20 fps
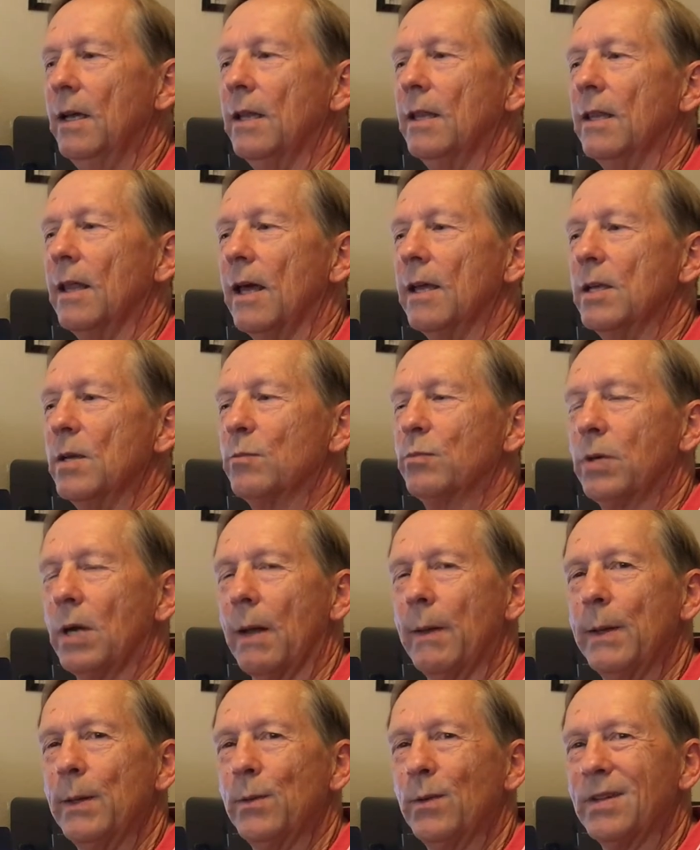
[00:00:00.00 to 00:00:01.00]
that you
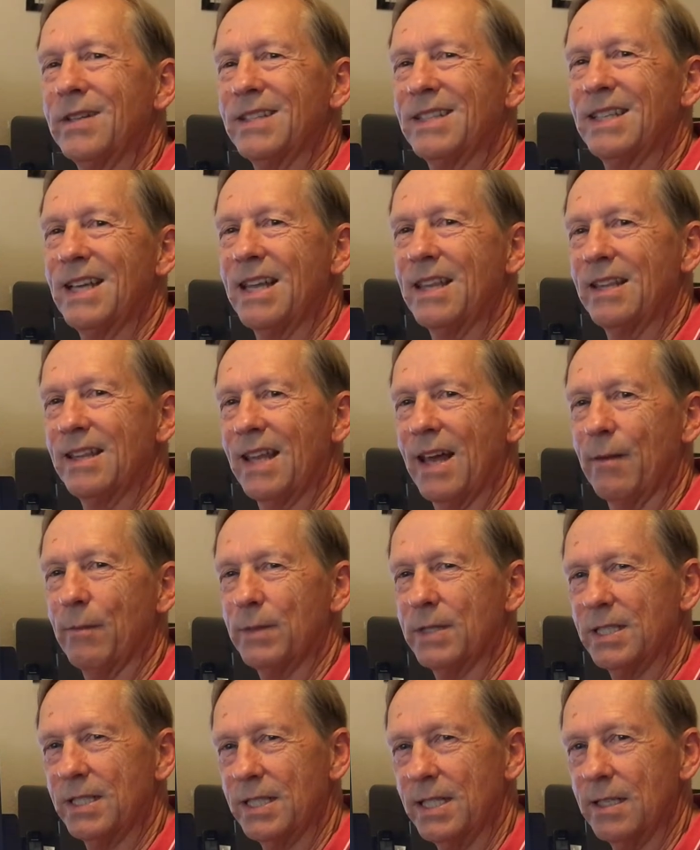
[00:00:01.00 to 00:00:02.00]
probably wouldn't say that that
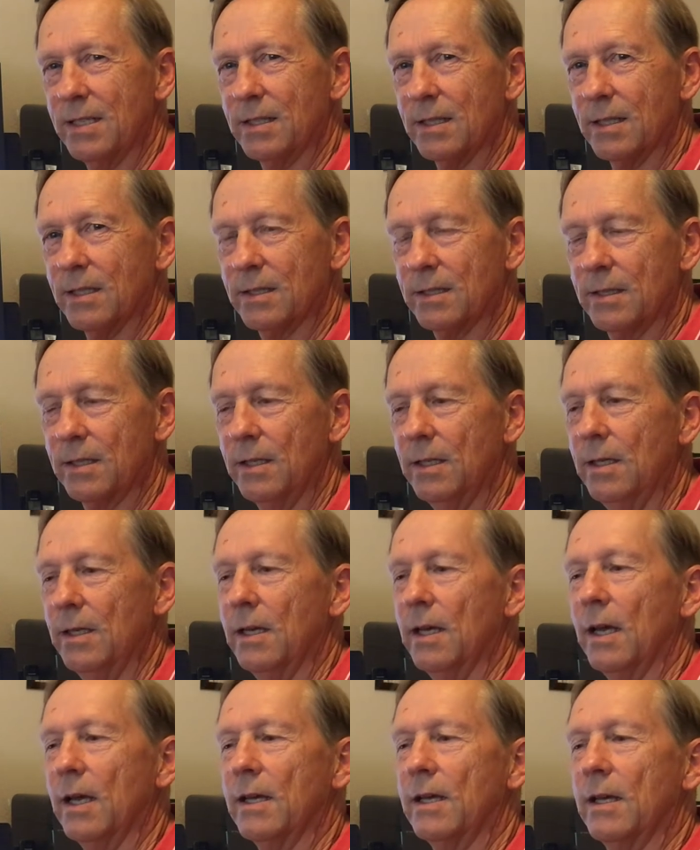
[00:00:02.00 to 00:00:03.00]
was Jesus.
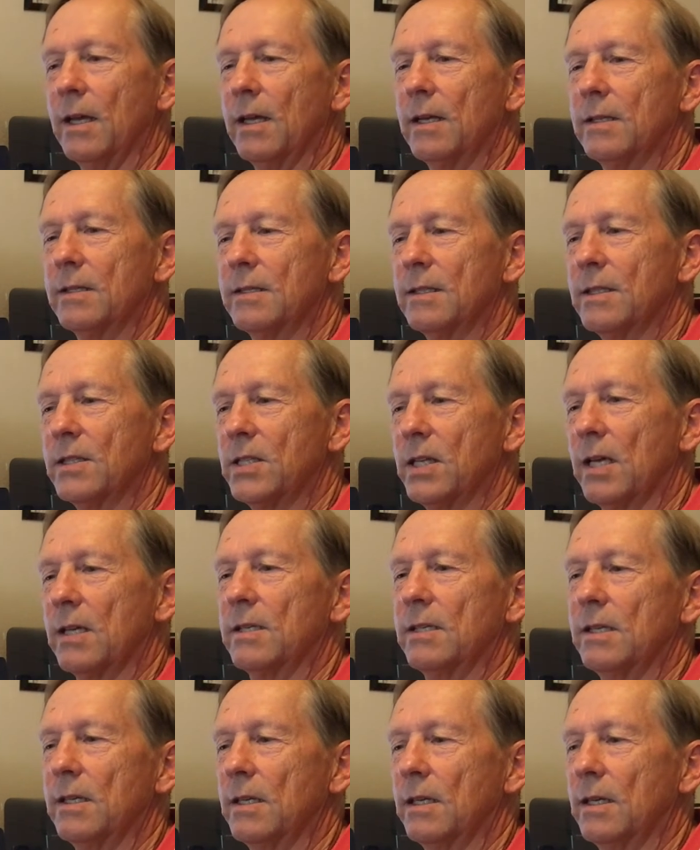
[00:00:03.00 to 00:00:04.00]
Again,
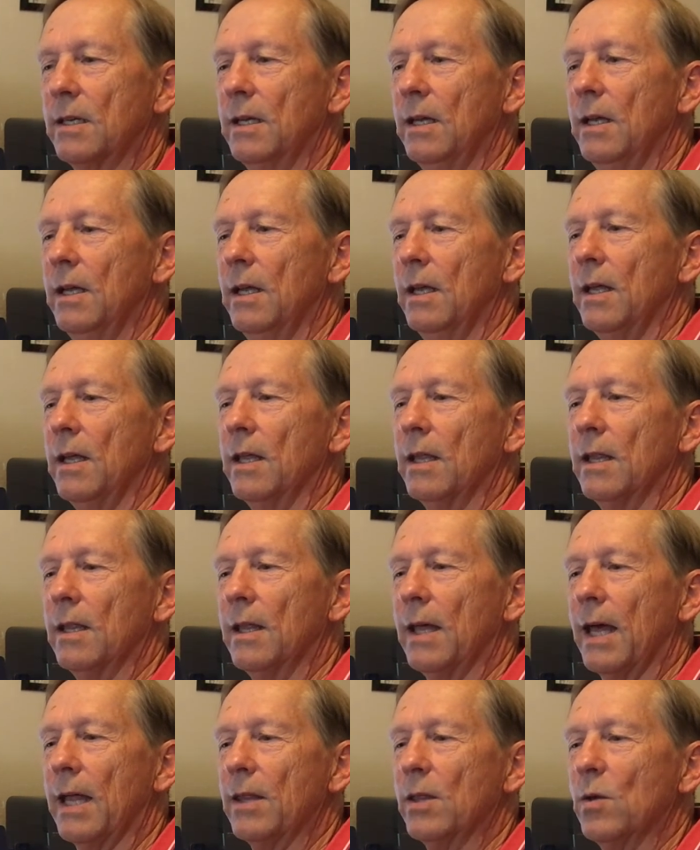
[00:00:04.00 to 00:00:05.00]
suggesting
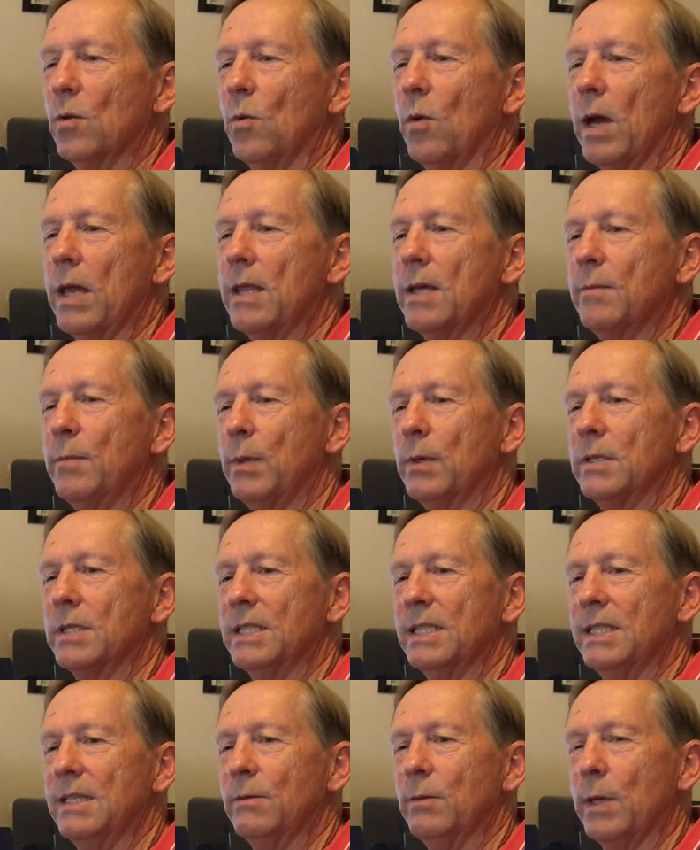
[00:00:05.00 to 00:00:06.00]
that the way that
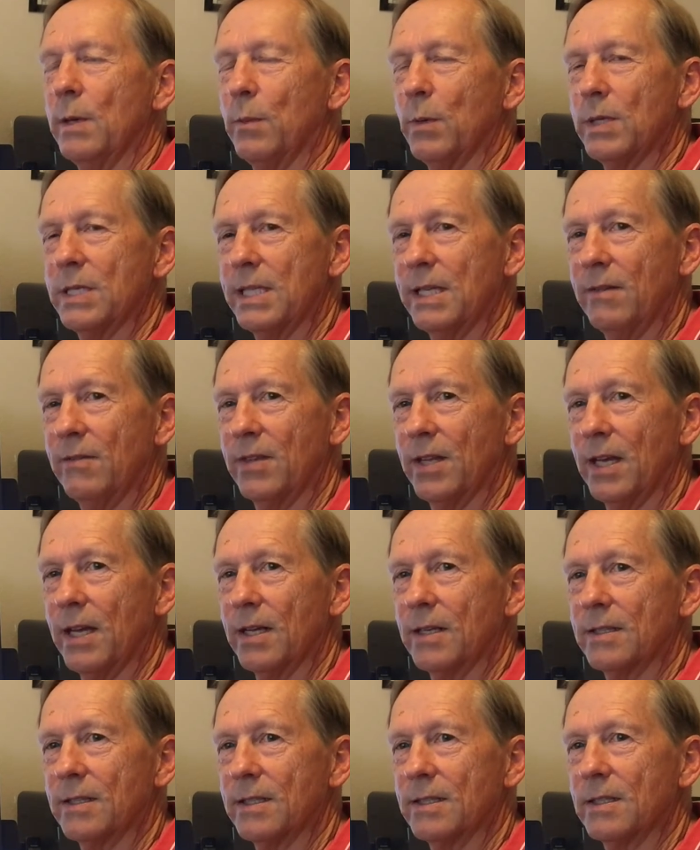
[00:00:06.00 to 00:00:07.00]
we perceive
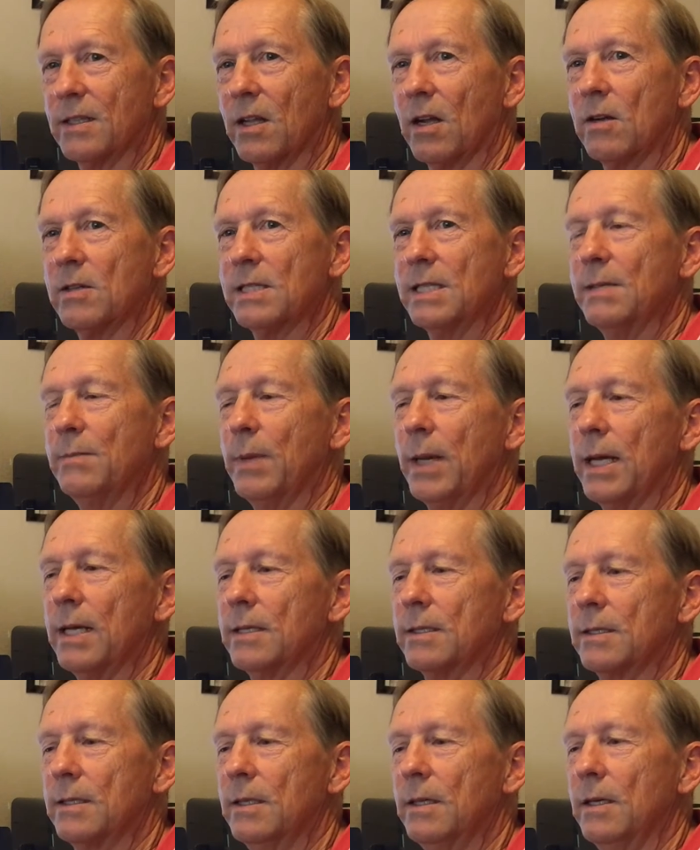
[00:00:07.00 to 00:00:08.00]
things is largely
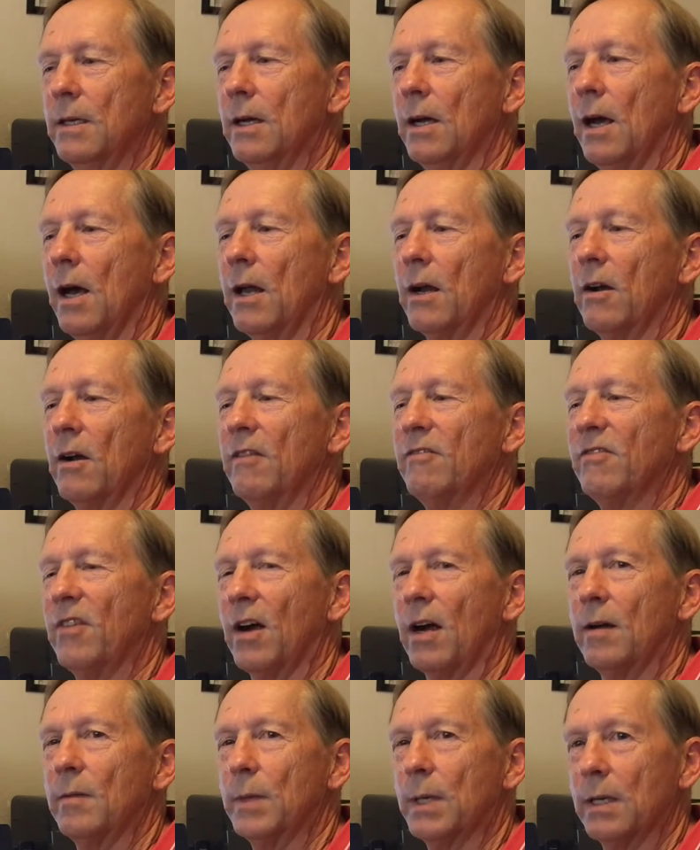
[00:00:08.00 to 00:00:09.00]
based on our
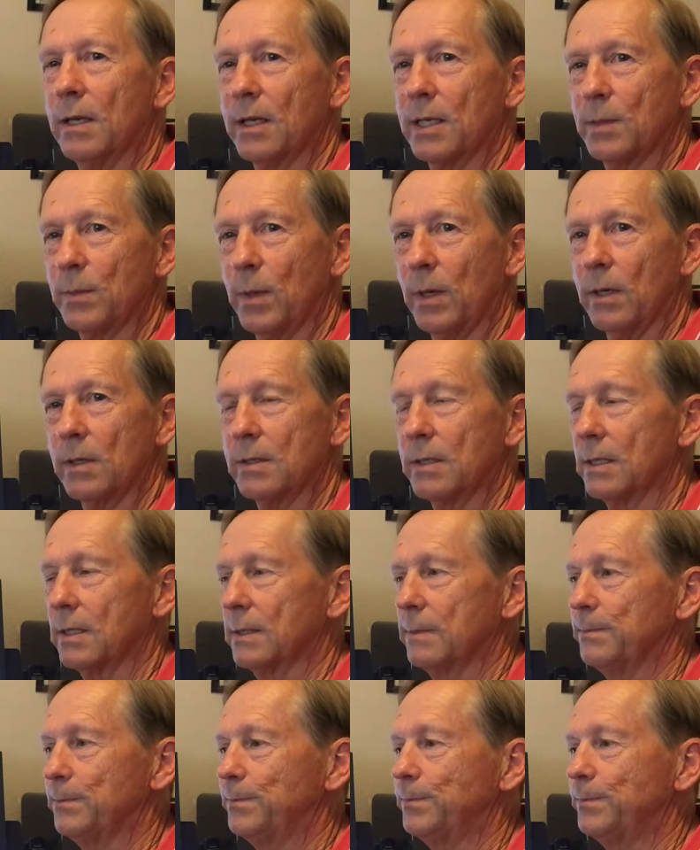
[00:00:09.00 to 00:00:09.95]
environmental experiences.